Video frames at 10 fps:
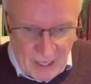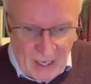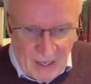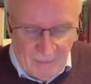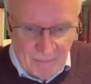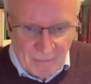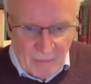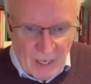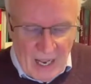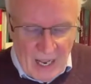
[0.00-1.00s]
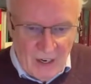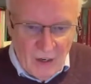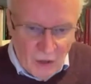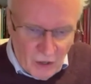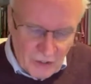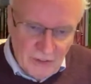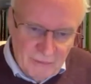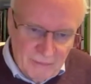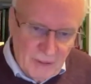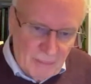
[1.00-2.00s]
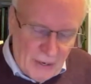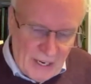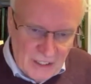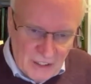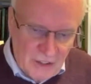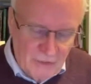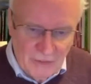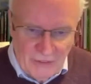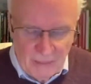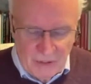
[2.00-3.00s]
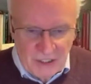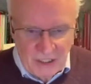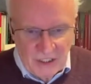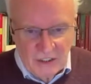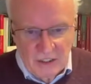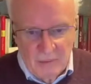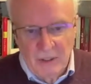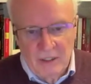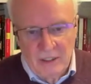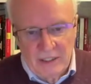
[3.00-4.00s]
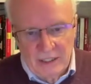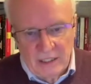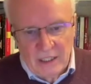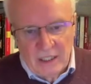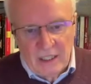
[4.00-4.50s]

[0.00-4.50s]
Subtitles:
Um, and a lot of the practice of development education, global learning,